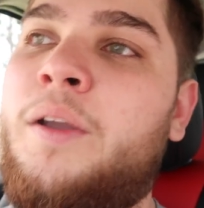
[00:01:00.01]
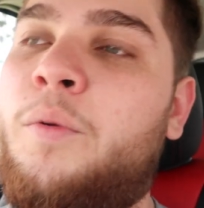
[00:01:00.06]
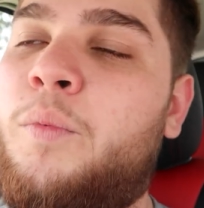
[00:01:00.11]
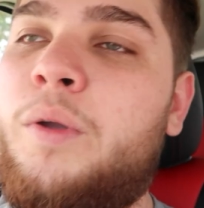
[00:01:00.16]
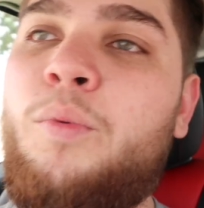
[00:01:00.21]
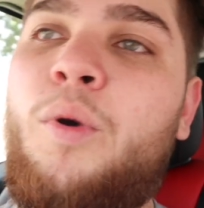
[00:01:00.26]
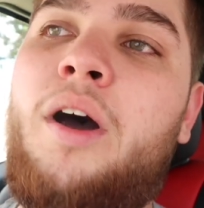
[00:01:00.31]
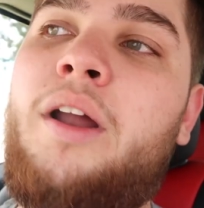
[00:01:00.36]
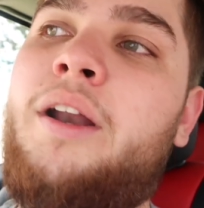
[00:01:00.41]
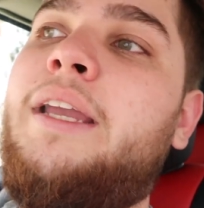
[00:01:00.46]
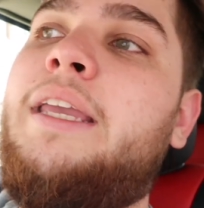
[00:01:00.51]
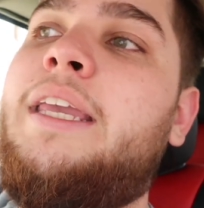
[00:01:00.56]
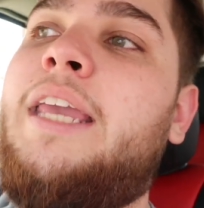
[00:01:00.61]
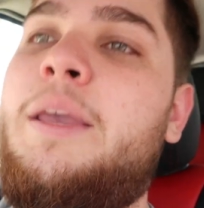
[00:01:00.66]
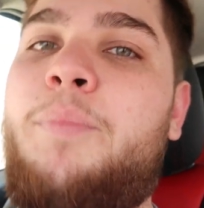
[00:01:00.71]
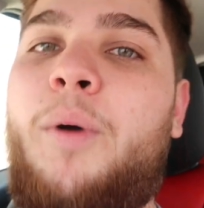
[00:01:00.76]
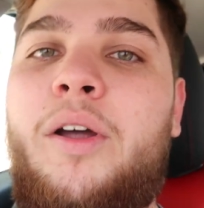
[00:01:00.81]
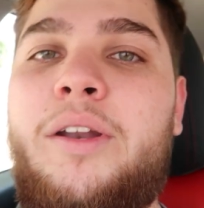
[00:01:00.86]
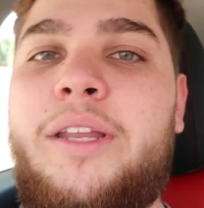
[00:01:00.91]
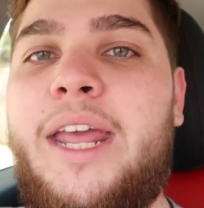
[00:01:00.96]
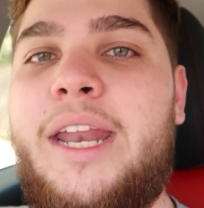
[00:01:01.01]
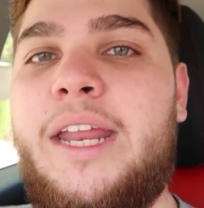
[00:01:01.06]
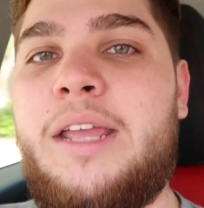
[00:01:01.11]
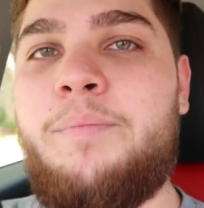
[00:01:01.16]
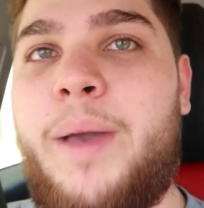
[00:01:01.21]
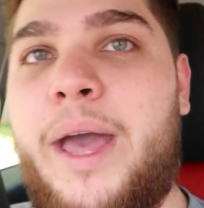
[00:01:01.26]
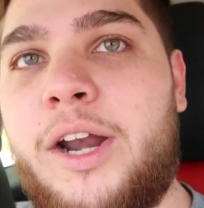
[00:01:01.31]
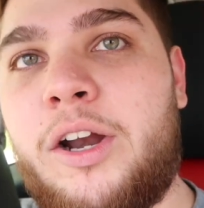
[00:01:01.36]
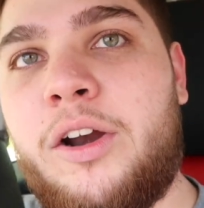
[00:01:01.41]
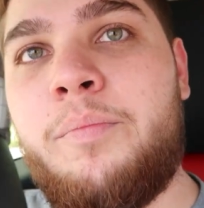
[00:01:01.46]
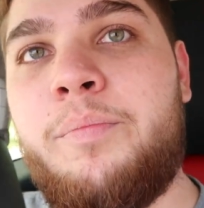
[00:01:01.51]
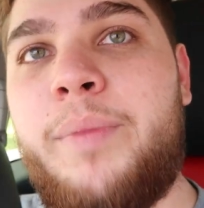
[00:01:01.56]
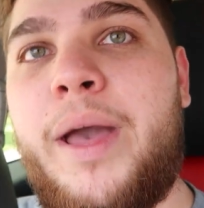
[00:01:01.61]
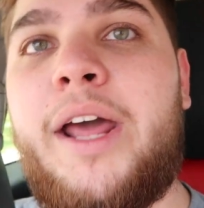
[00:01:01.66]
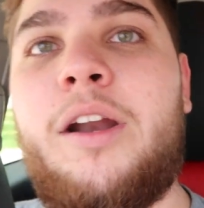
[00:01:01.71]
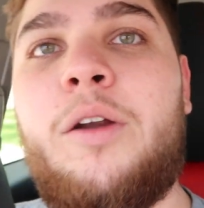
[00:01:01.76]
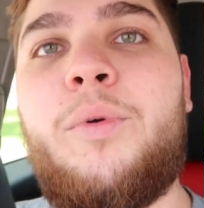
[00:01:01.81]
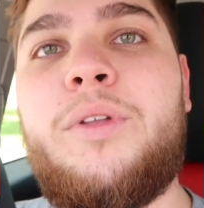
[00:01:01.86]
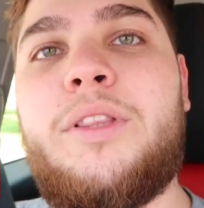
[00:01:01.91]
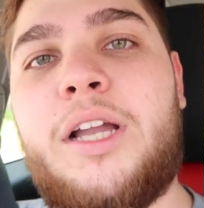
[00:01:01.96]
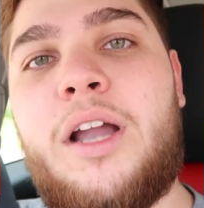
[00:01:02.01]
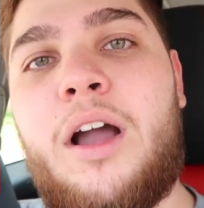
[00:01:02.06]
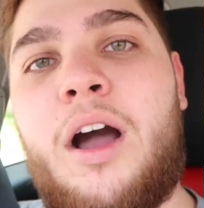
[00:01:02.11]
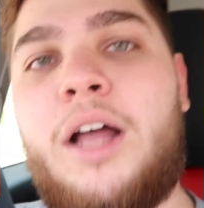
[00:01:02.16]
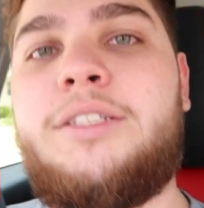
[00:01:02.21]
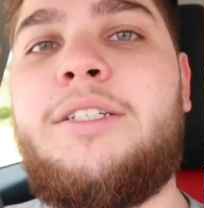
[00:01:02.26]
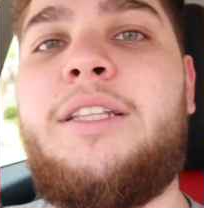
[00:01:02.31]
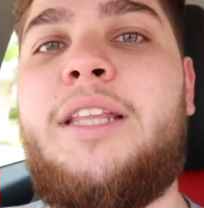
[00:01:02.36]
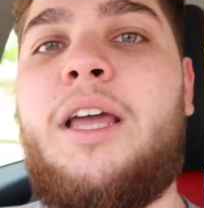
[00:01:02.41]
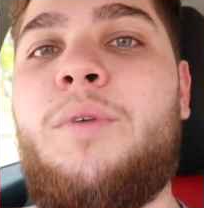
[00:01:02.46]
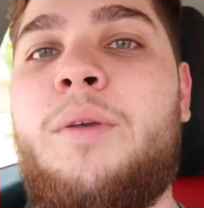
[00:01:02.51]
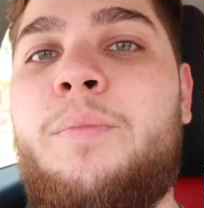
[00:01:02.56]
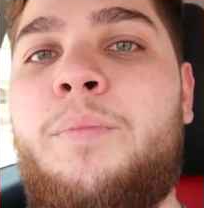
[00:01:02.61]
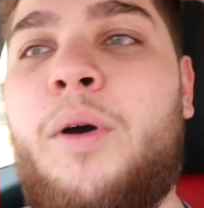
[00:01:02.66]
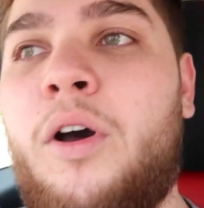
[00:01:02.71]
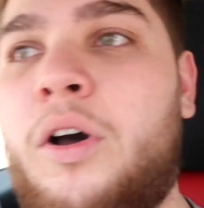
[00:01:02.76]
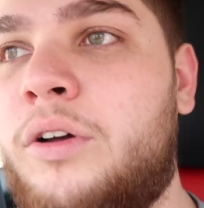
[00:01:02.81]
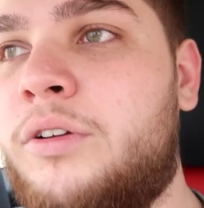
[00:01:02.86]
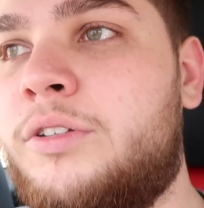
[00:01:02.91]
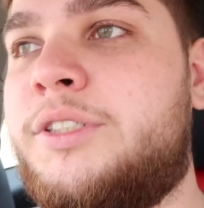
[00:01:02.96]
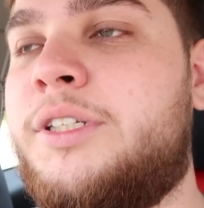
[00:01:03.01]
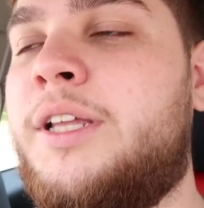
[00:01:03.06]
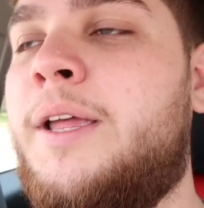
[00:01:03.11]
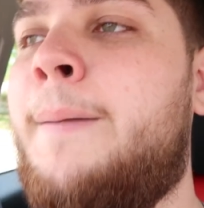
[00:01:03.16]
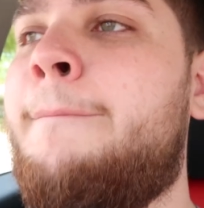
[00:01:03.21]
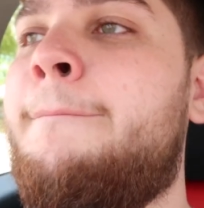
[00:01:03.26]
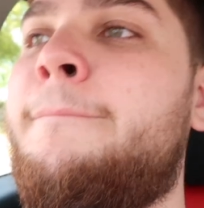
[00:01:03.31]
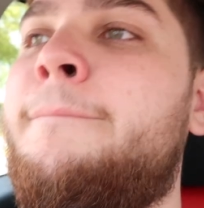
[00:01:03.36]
We wanna keep on getting better and better with the content that we post.